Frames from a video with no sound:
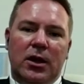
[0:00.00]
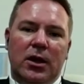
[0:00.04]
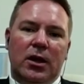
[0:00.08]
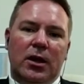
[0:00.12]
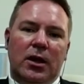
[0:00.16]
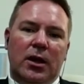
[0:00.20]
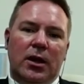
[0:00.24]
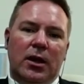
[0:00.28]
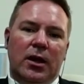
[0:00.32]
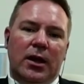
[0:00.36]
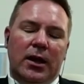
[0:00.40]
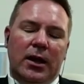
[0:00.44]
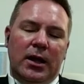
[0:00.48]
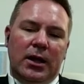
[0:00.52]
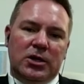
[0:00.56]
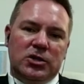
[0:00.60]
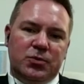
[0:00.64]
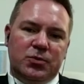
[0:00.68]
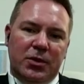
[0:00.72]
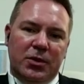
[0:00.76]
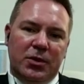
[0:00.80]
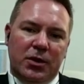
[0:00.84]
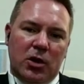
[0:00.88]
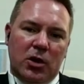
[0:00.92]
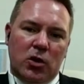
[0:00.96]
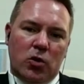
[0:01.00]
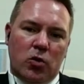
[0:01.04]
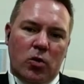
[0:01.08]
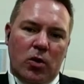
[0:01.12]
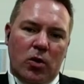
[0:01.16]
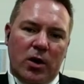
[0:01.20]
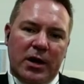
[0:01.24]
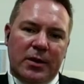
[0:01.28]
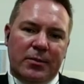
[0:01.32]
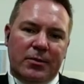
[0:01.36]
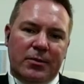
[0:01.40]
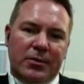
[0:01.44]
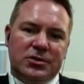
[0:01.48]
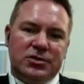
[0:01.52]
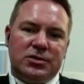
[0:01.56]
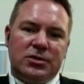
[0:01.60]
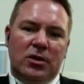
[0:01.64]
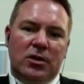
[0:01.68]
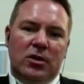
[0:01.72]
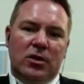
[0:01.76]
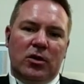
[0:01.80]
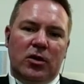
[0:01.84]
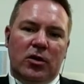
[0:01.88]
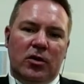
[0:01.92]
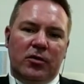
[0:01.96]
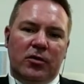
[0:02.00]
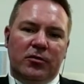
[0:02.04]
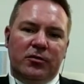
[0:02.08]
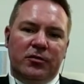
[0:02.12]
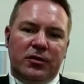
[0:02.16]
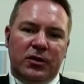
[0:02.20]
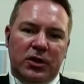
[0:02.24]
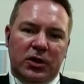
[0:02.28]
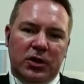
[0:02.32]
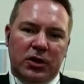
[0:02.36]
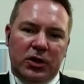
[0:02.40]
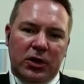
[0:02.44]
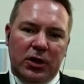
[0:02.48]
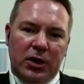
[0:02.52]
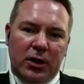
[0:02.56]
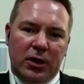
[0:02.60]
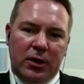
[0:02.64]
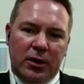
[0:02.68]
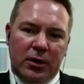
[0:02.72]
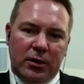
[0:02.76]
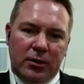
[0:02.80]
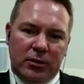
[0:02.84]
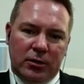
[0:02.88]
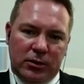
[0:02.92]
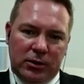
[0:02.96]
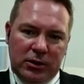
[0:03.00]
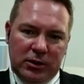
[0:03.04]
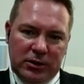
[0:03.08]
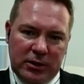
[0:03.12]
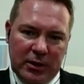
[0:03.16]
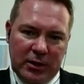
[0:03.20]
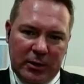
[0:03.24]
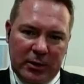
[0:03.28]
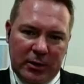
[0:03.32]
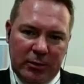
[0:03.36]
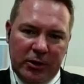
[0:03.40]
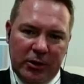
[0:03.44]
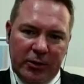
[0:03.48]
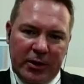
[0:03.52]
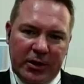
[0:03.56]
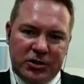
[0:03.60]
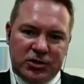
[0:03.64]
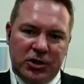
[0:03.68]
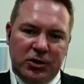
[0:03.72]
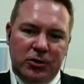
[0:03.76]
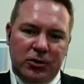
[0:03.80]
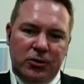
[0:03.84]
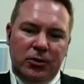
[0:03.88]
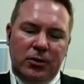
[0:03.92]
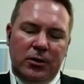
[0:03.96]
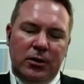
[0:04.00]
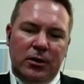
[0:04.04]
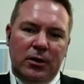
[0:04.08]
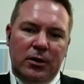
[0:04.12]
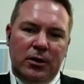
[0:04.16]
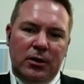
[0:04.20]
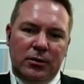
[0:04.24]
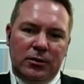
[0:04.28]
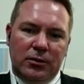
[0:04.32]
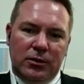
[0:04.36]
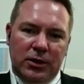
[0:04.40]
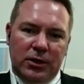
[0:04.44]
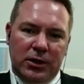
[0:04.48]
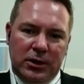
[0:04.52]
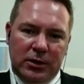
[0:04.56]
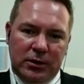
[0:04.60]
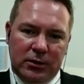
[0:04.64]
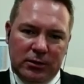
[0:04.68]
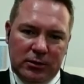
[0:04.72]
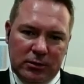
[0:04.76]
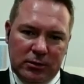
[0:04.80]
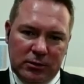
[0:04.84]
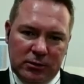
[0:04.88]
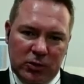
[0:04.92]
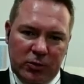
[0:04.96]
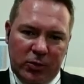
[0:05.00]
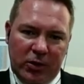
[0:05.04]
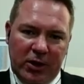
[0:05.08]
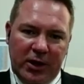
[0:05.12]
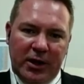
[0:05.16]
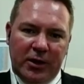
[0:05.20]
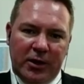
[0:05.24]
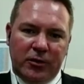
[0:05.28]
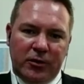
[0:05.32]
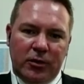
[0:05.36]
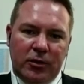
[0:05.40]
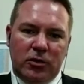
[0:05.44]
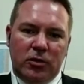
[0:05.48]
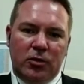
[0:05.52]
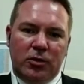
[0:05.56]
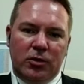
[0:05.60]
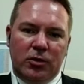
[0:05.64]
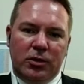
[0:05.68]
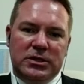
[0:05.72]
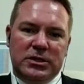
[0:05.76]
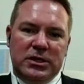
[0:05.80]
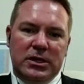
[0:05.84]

as per the requirements of the WHO, the Dubai Health Authority,